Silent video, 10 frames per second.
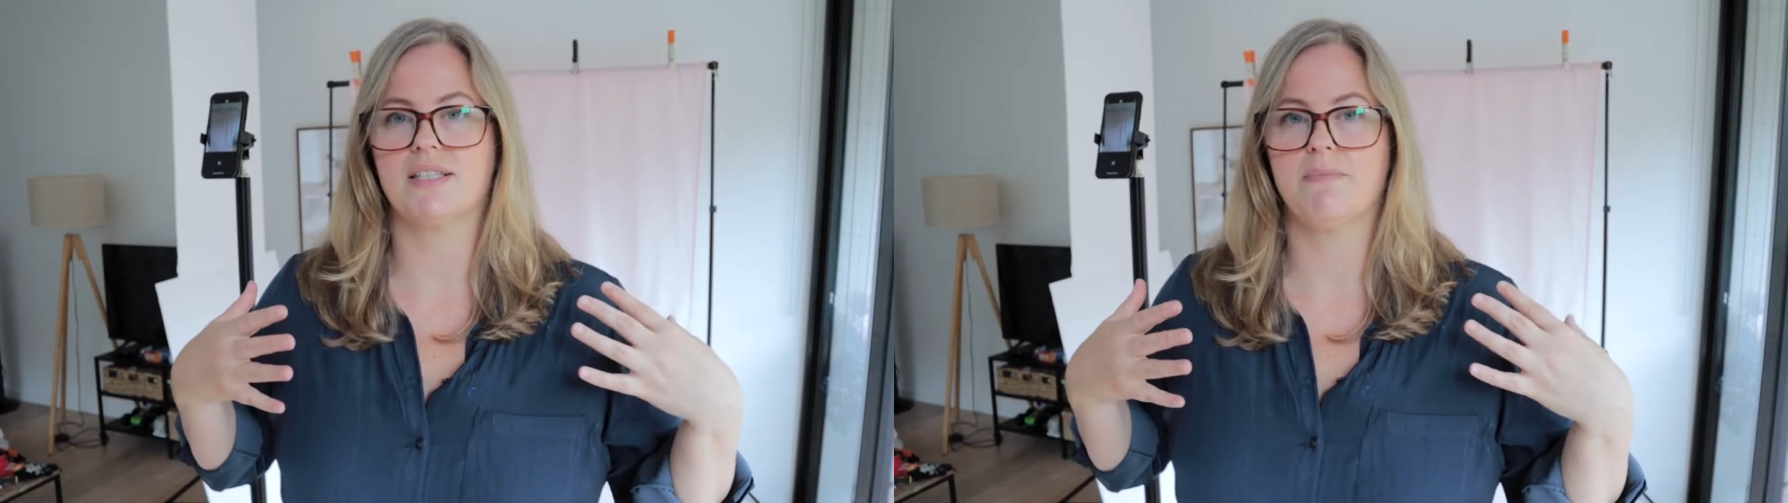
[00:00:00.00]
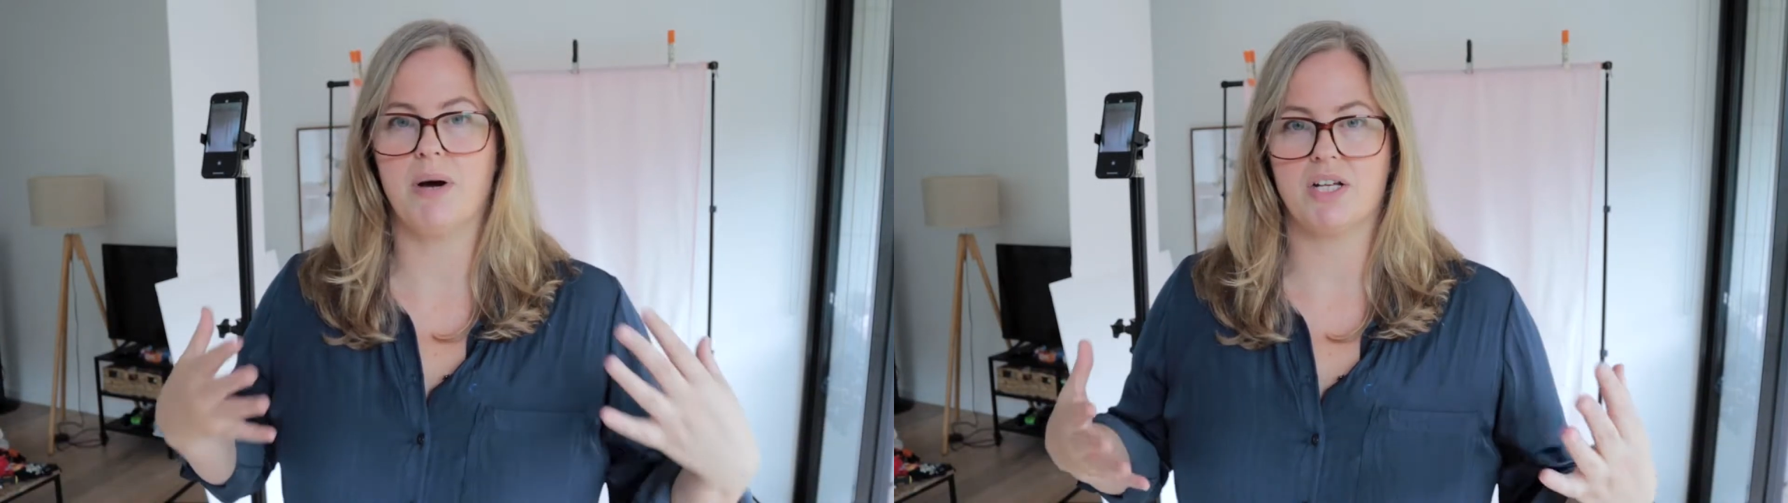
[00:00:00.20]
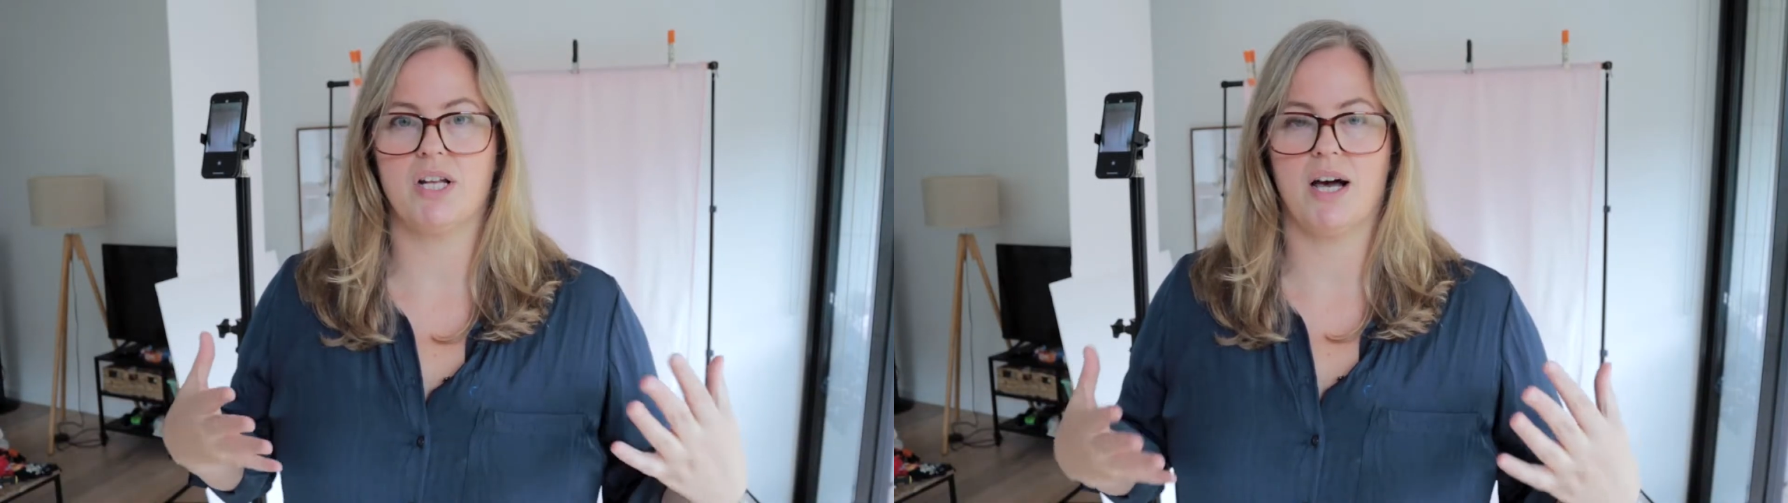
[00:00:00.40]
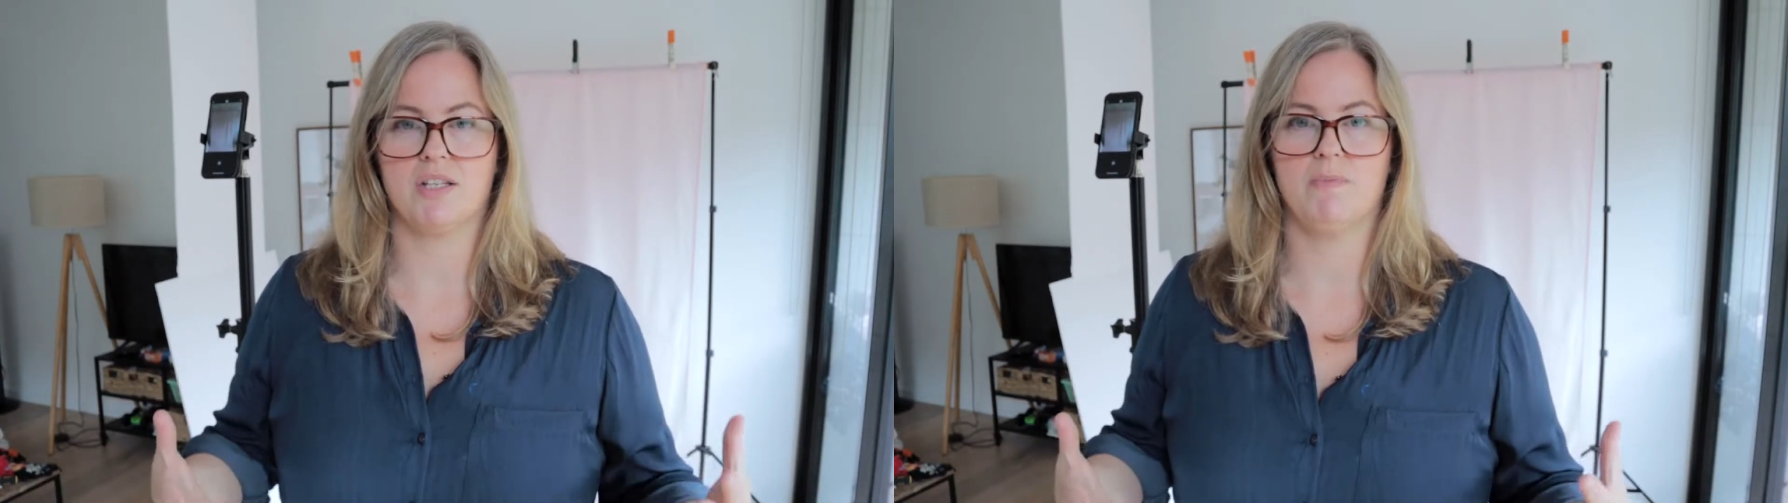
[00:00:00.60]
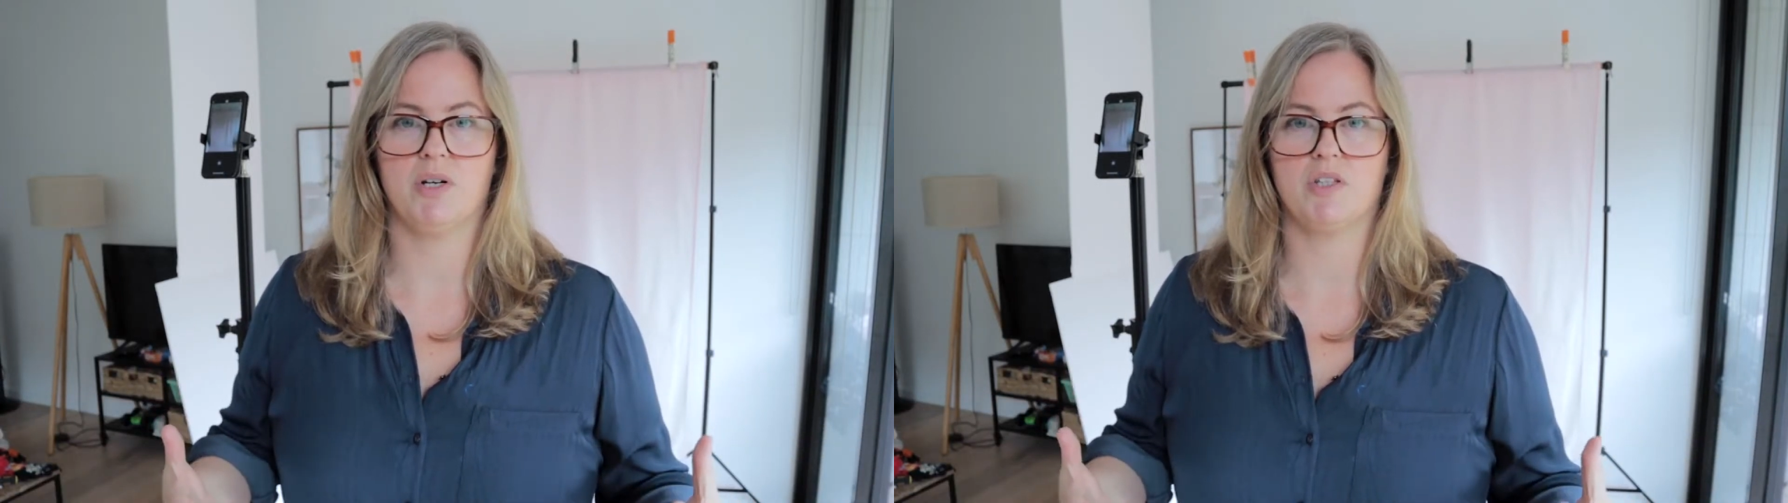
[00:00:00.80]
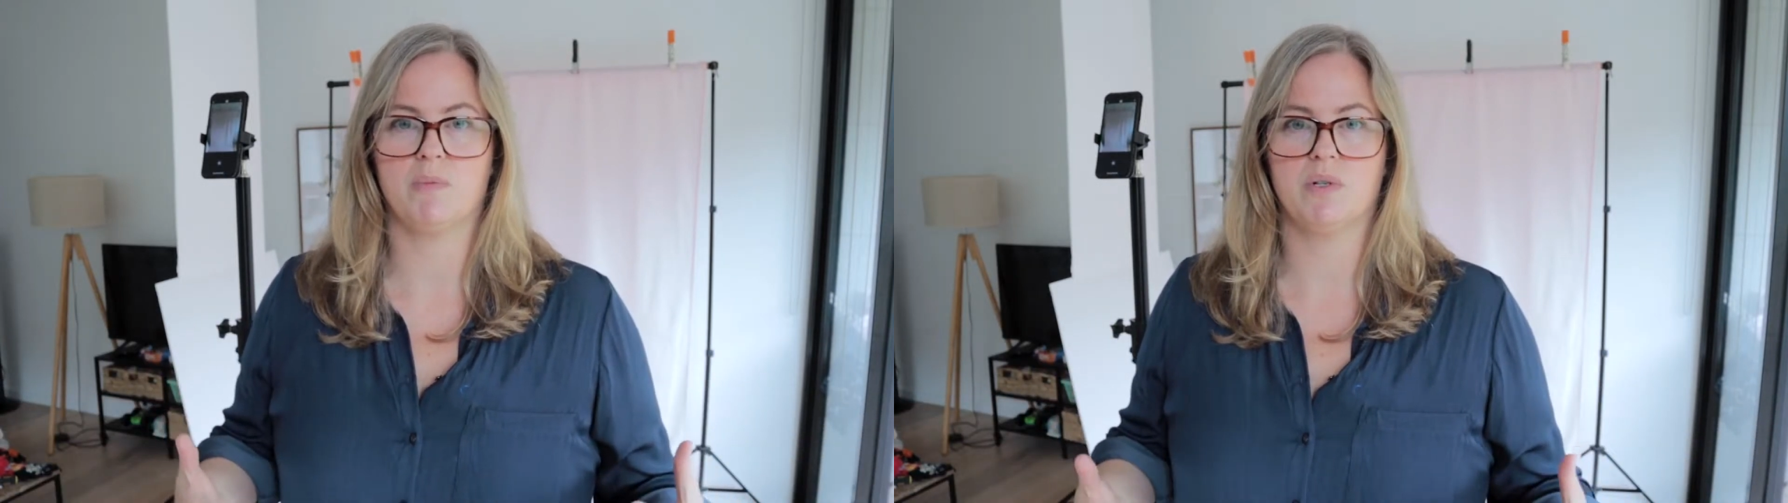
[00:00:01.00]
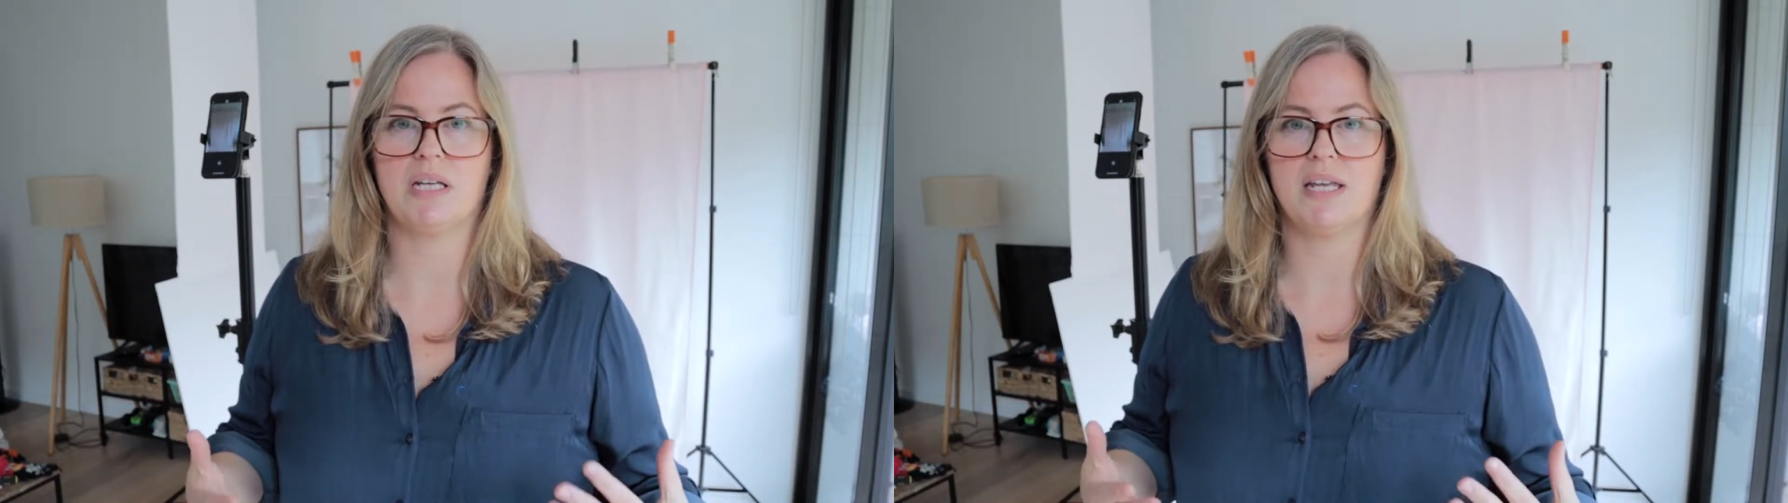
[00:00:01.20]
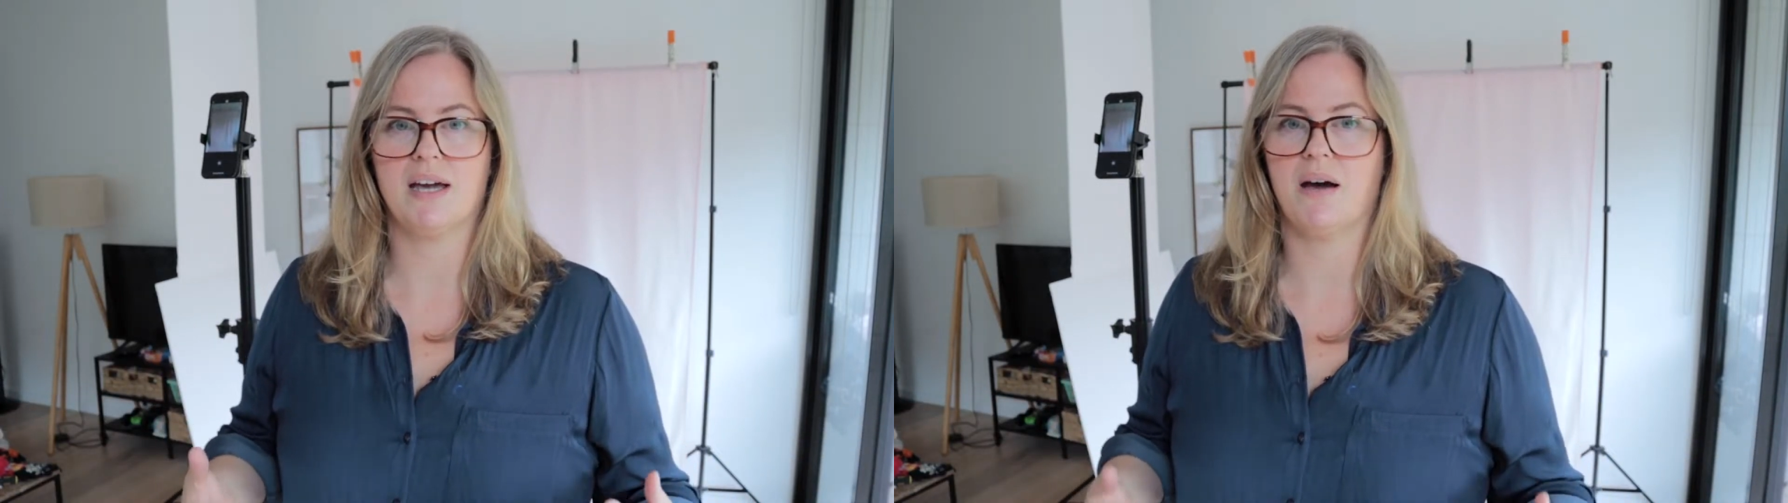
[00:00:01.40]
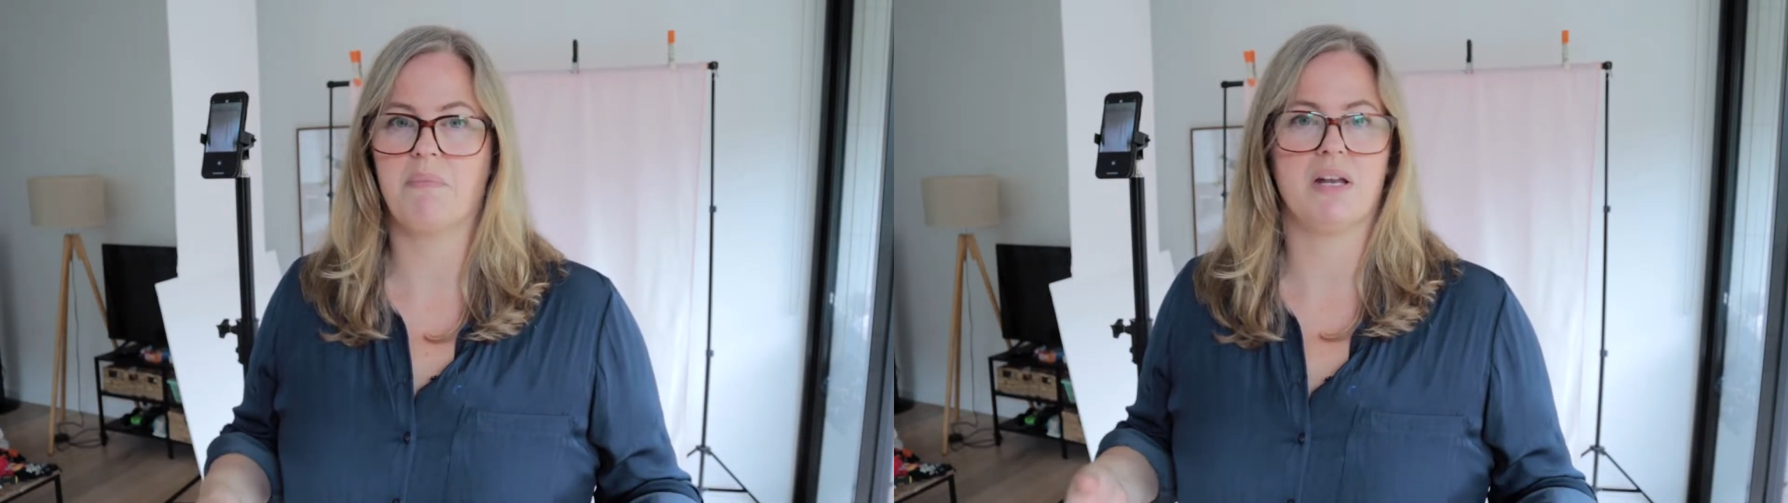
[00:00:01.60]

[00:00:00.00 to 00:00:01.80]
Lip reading: as much light as possible in here,